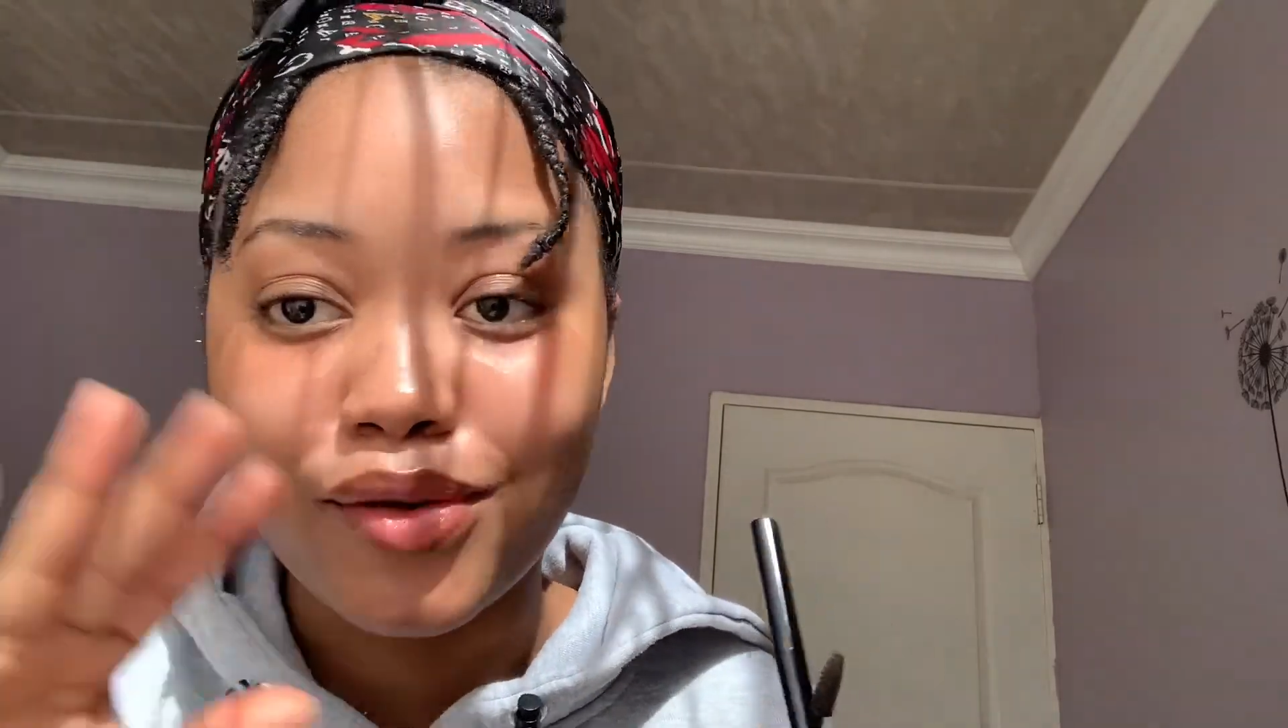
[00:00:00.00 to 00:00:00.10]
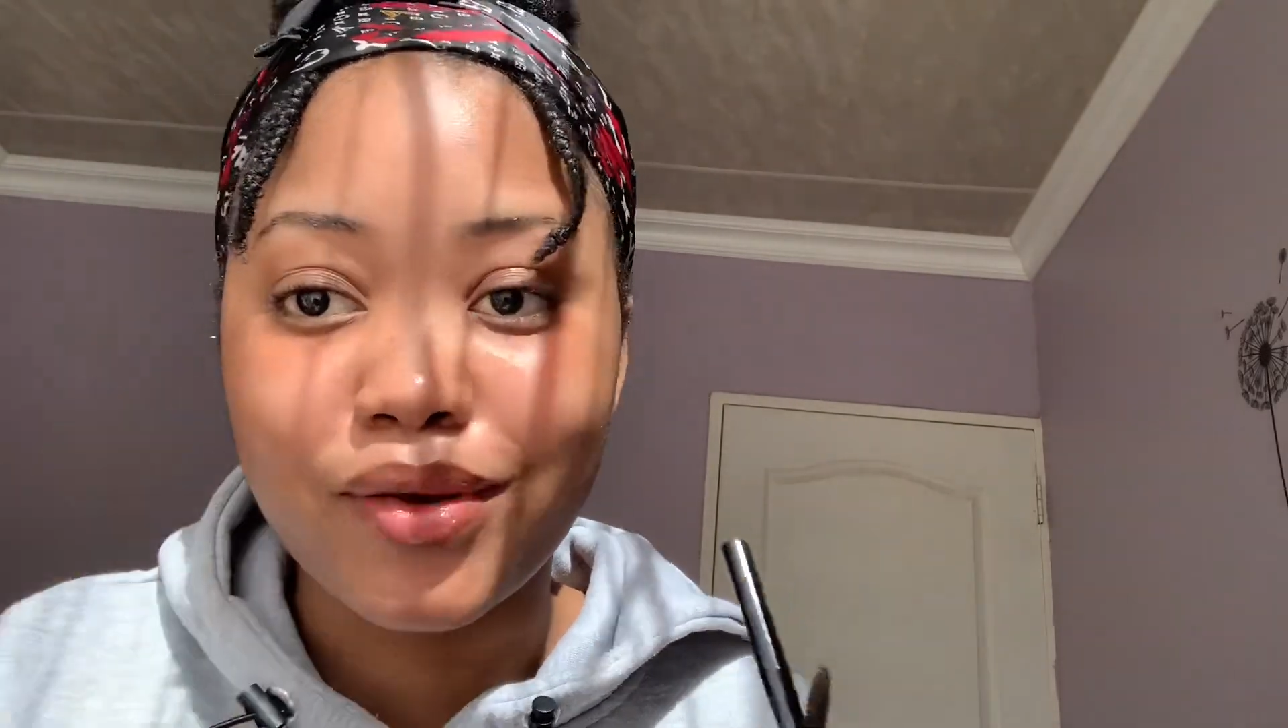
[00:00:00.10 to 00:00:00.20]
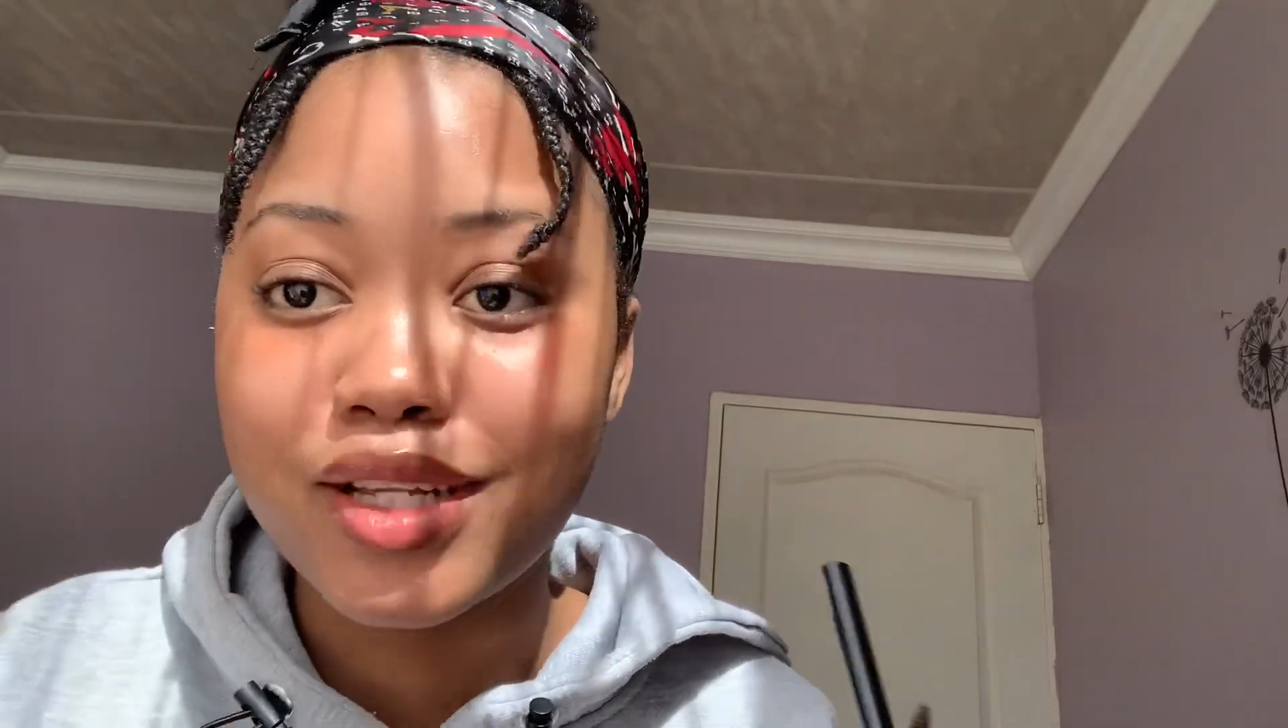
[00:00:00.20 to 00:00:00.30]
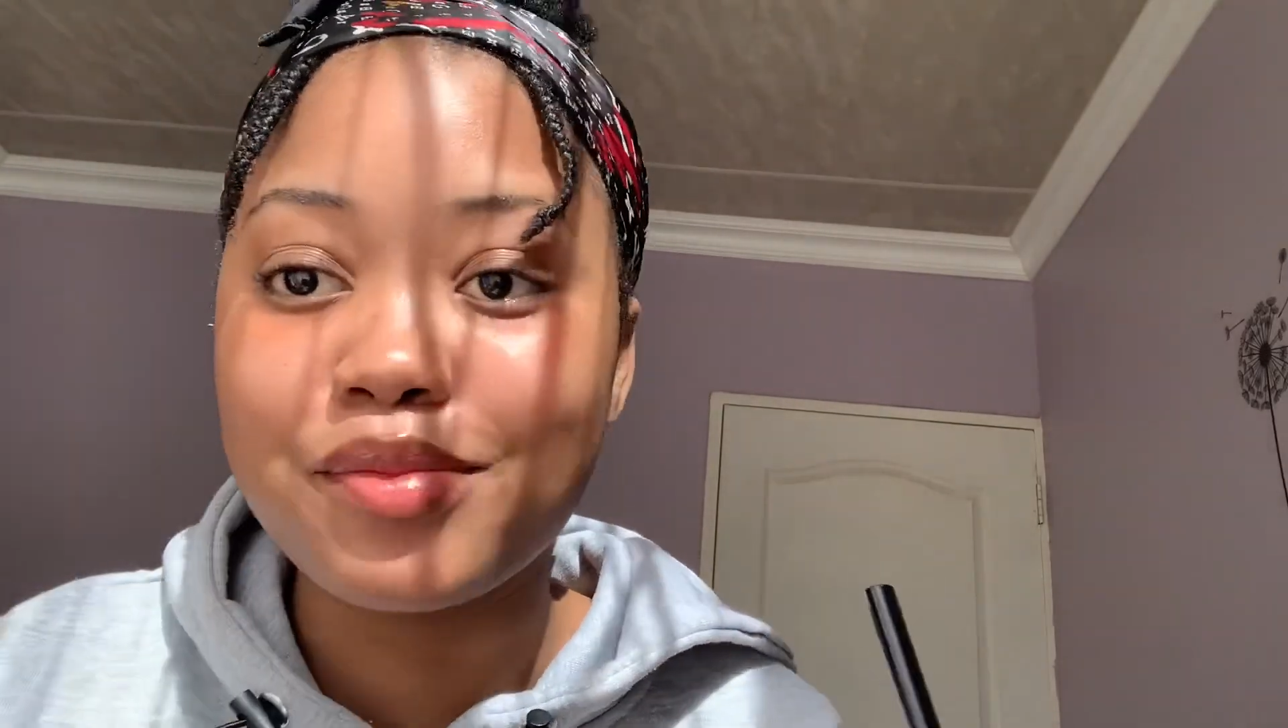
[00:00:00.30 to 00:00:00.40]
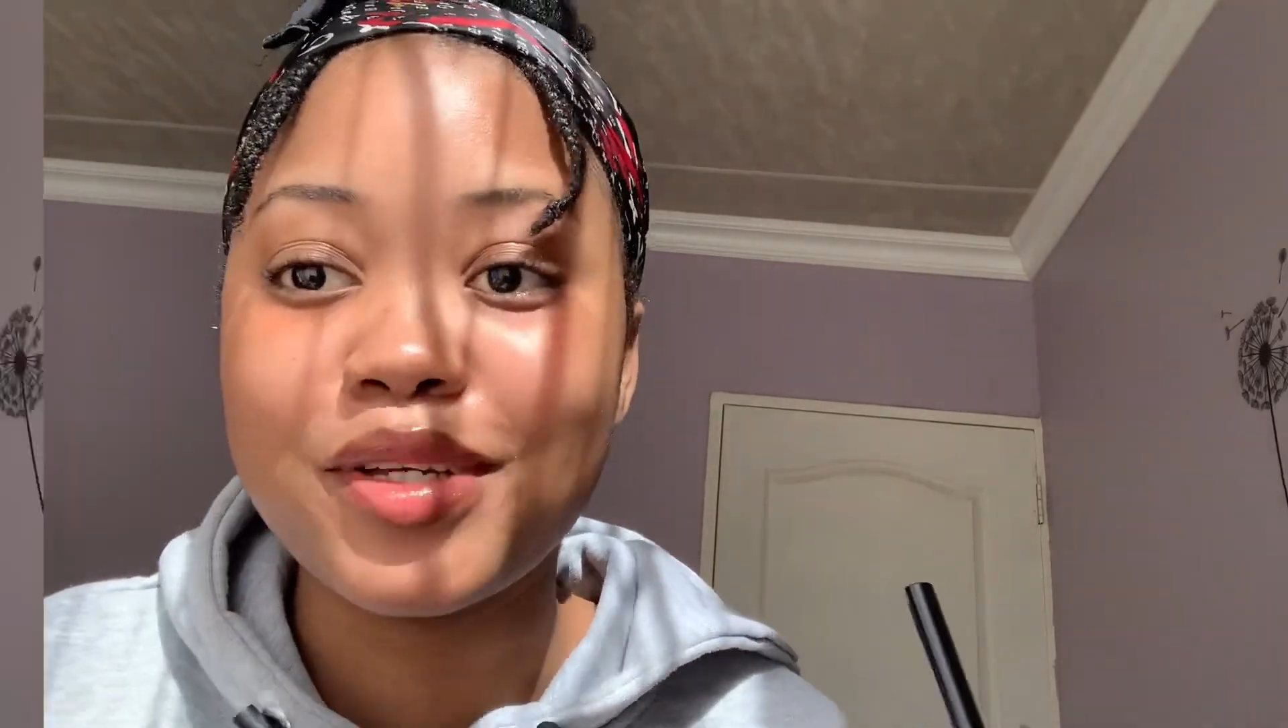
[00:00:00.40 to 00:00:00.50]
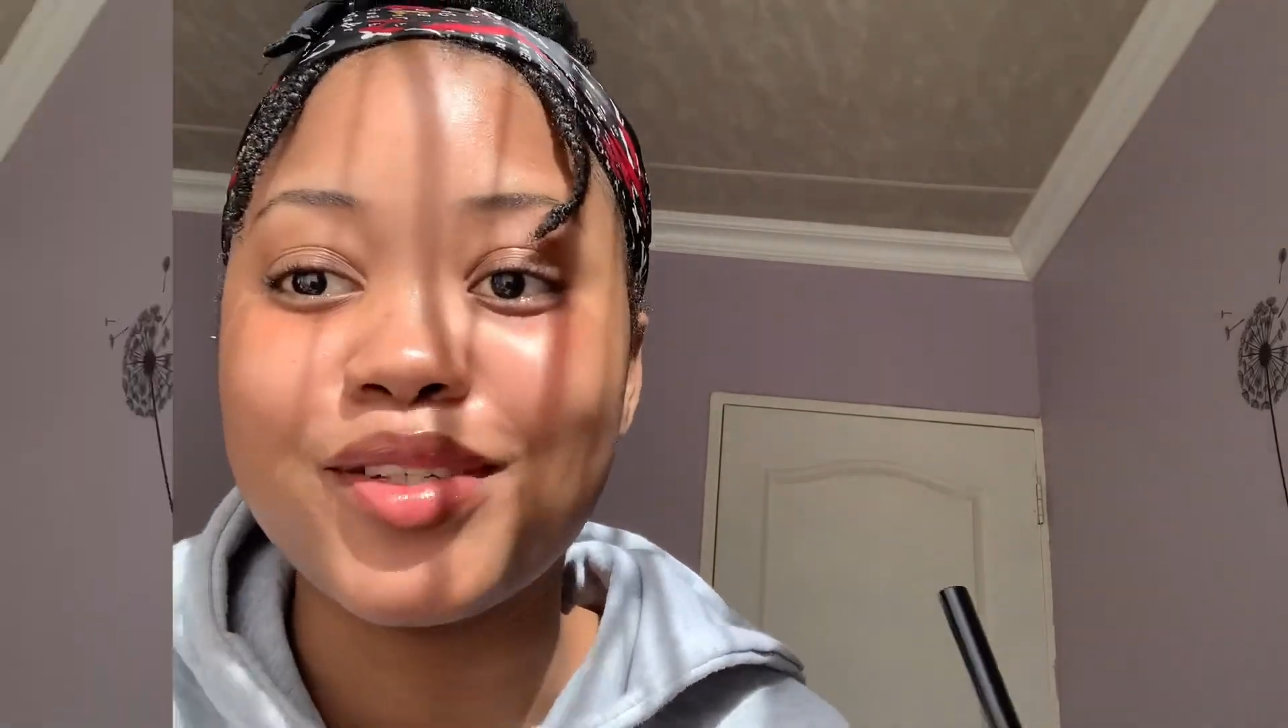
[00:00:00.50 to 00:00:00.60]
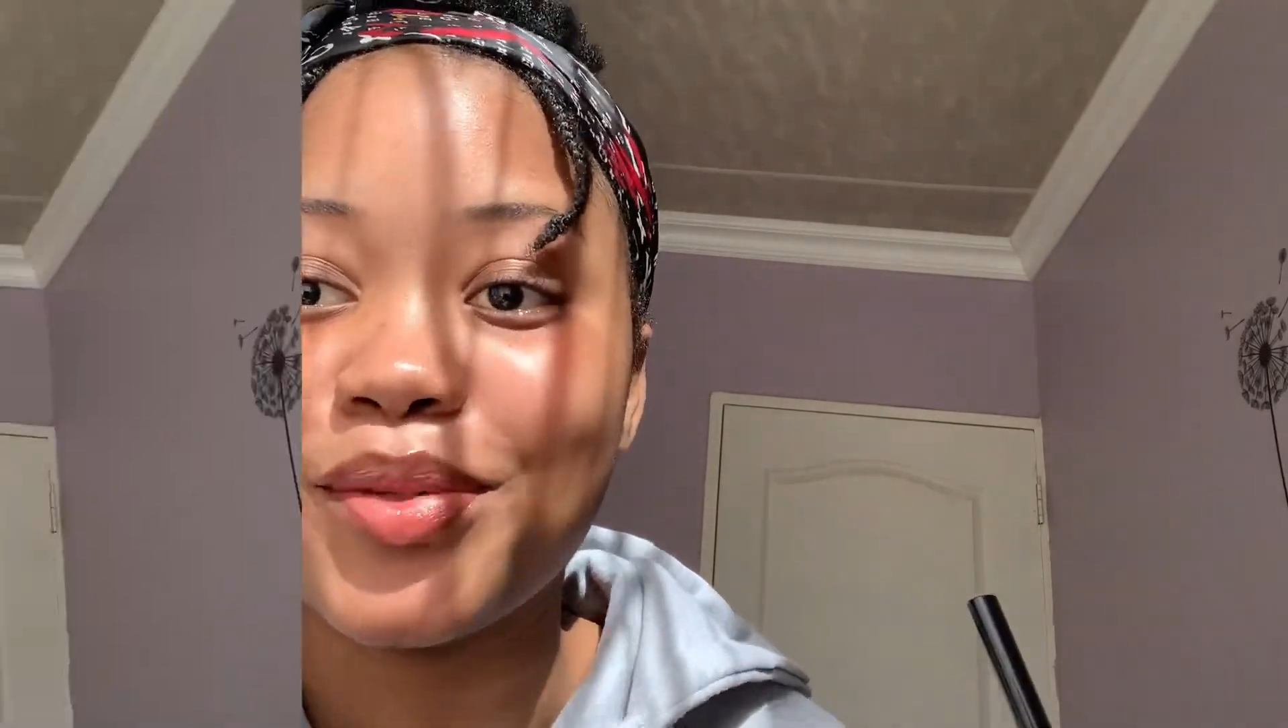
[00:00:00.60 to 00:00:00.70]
want to speak too